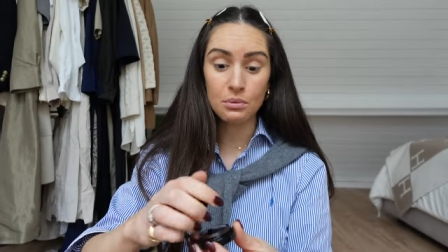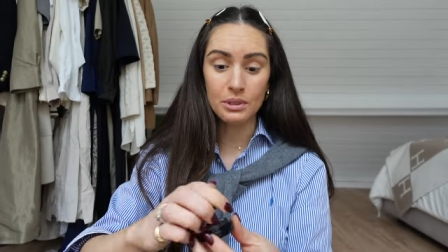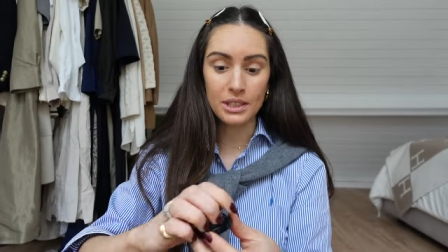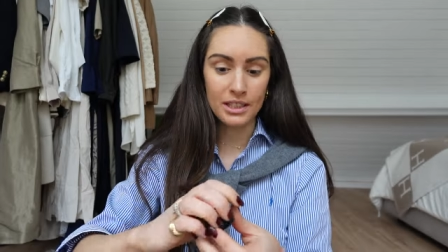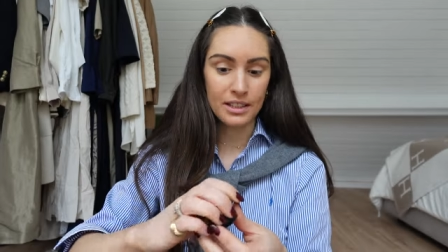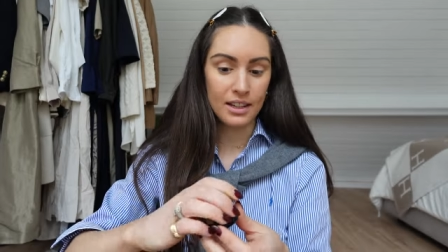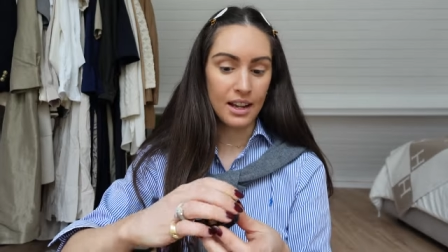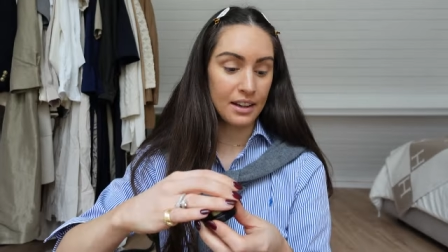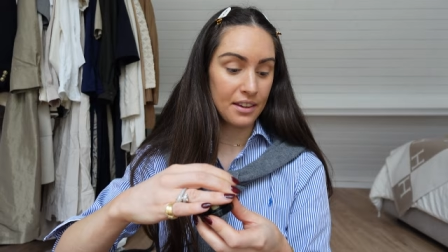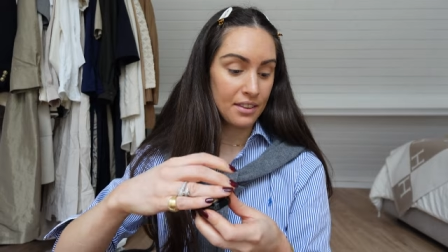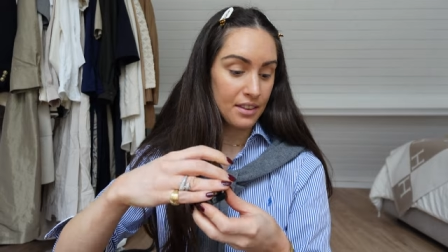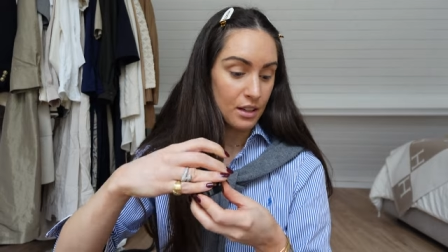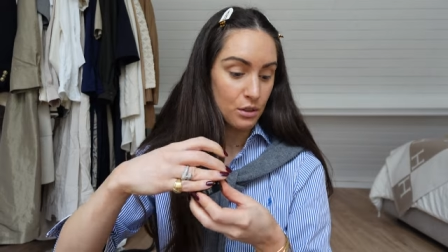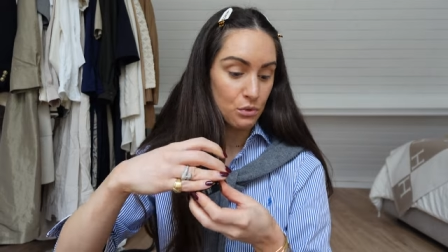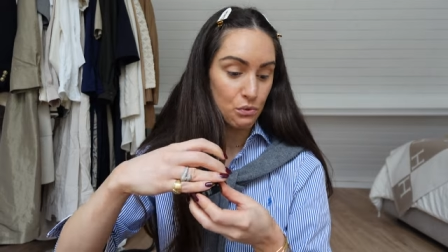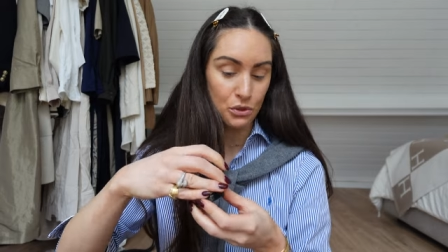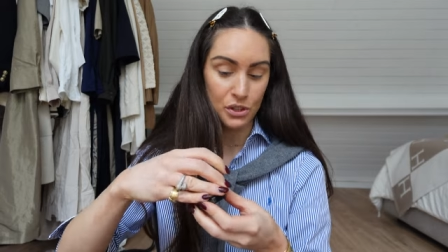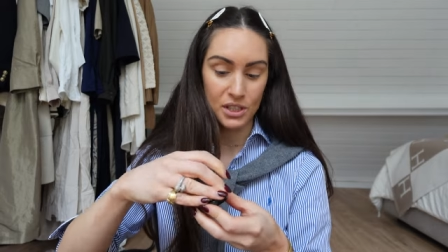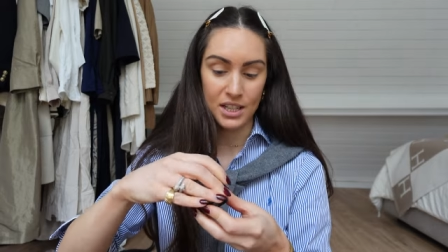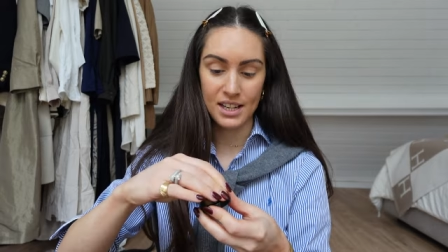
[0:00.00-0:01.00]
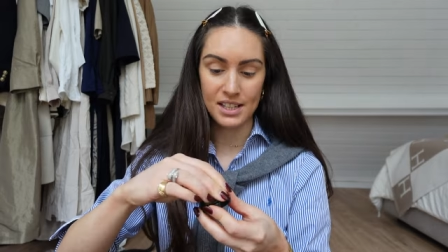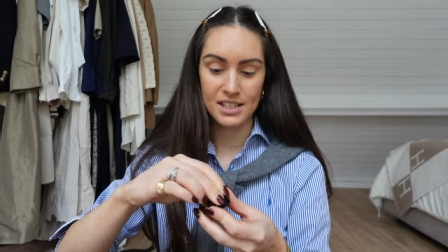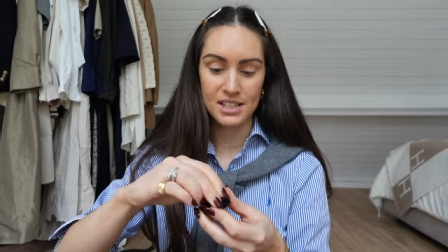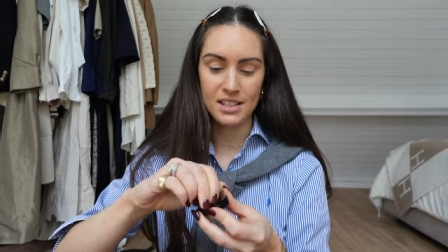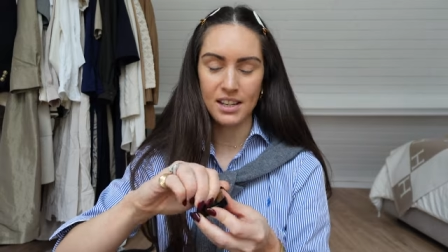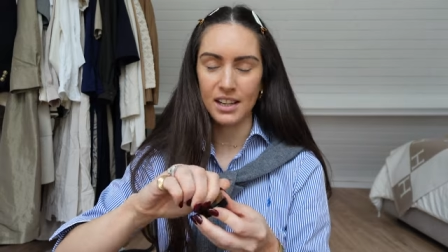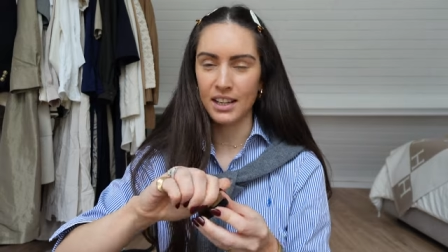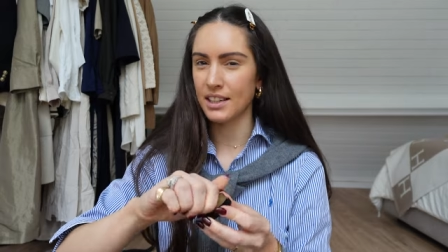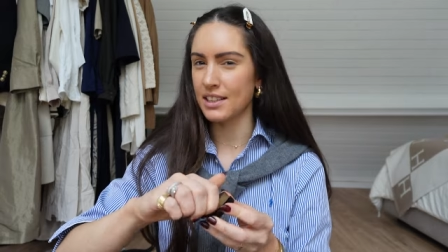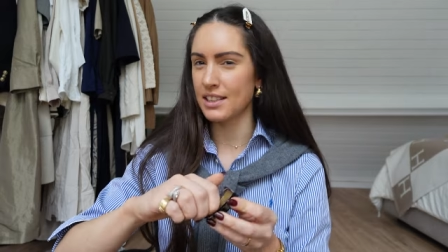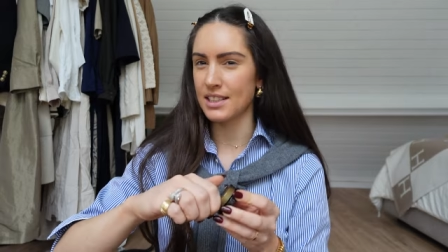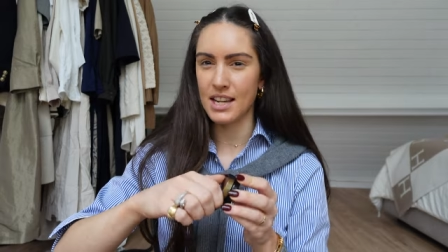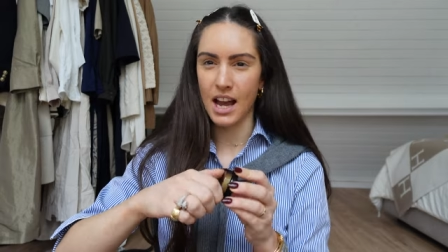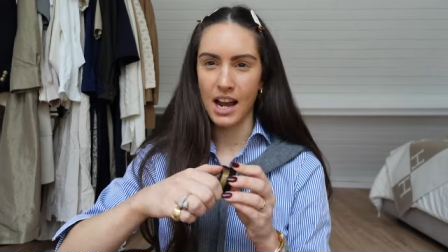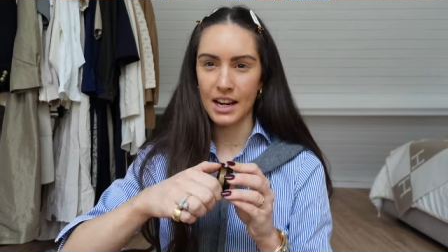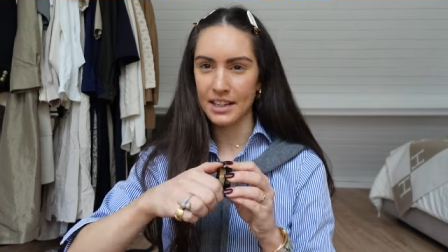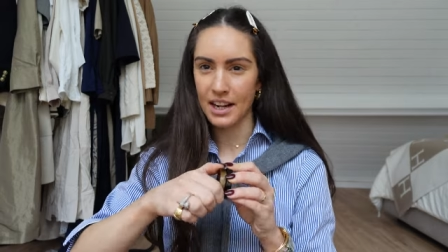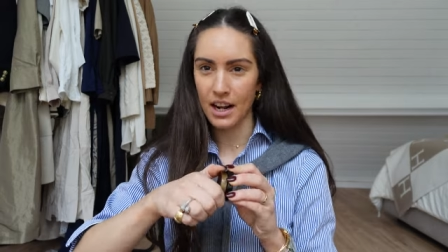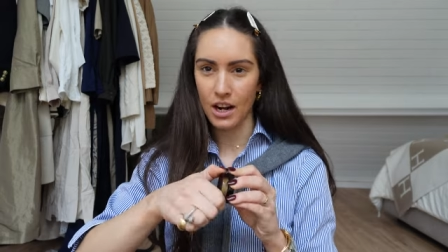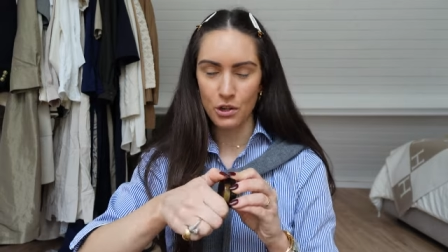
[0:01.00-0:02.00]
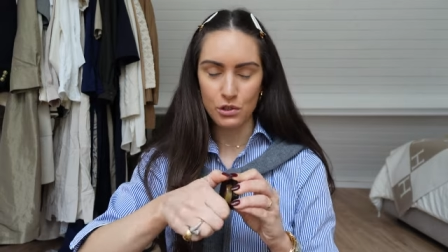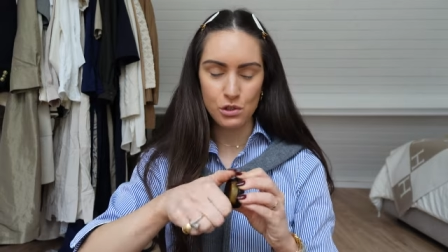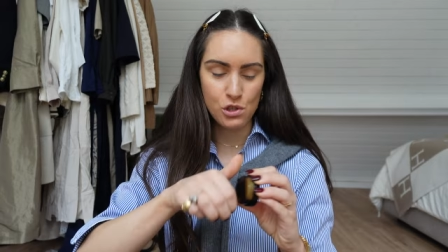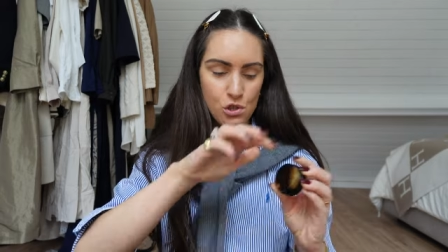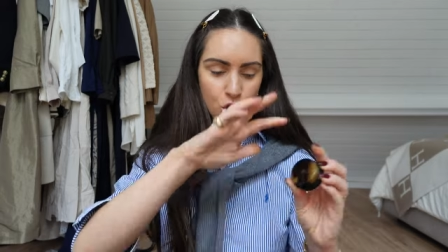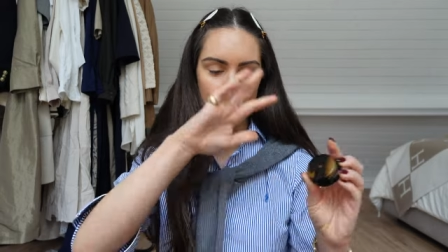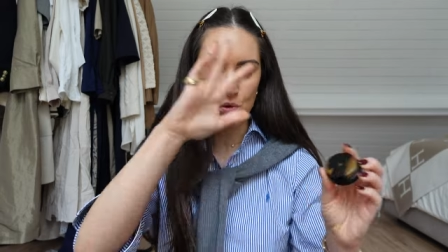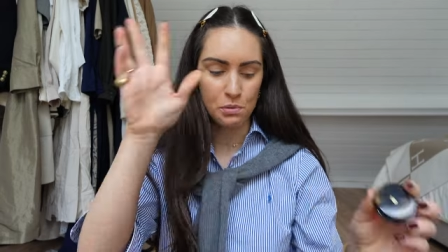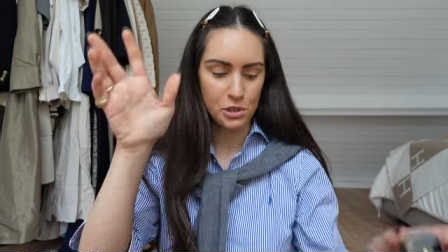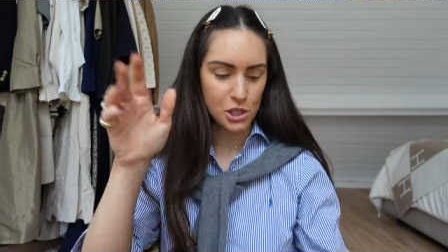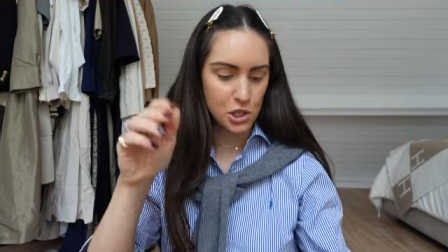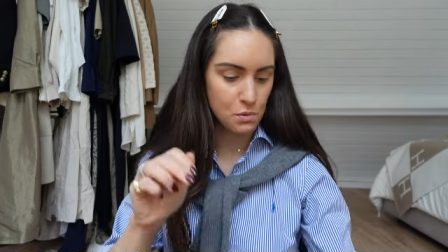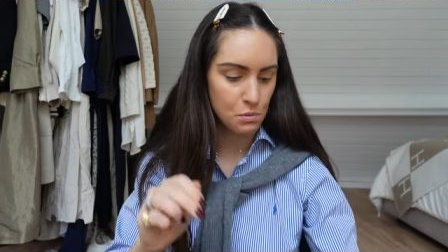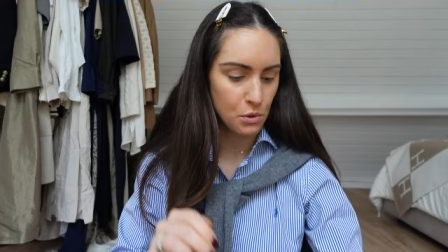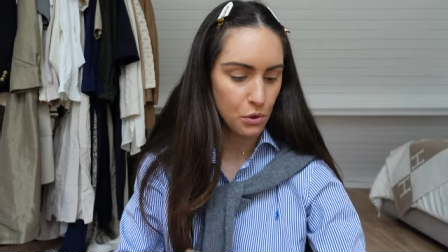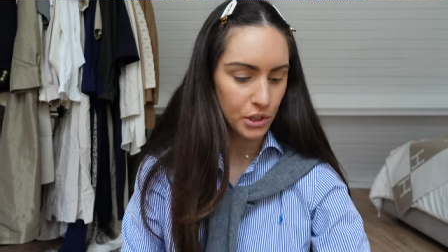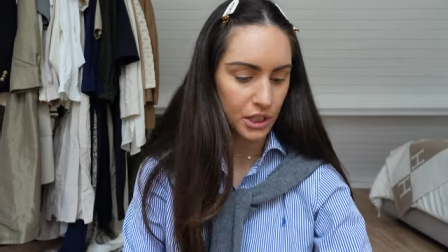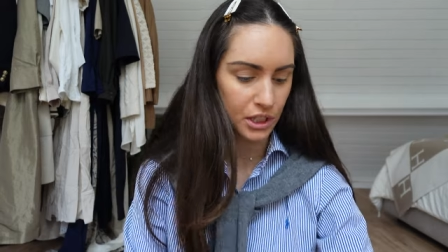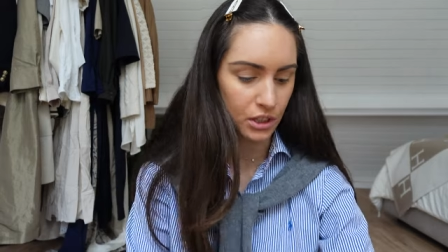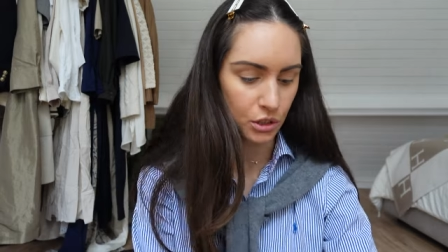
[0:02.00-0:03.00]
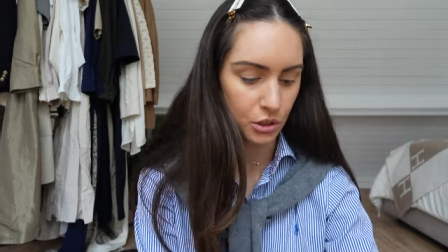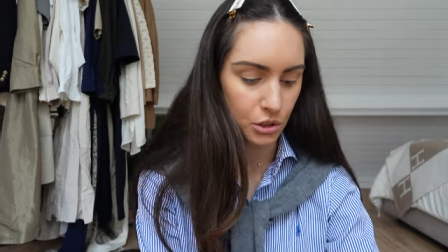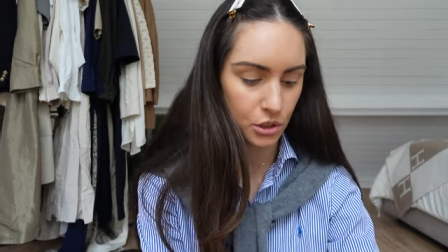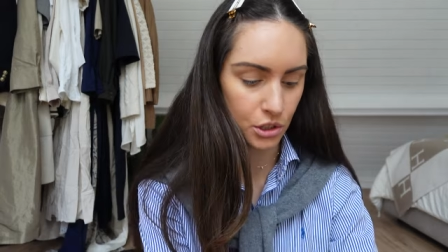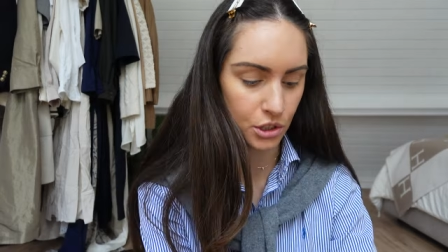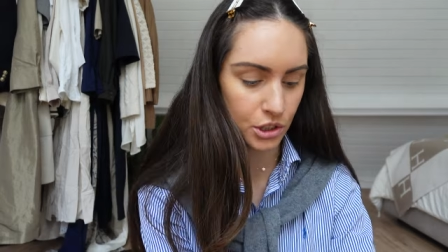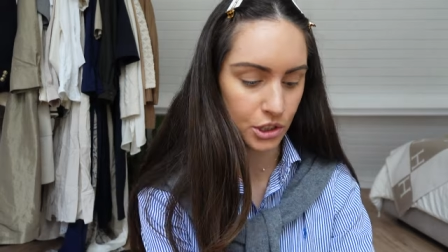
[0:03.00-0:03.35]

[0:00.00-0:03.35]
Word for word: really like that for a nice like night out, super smoky look.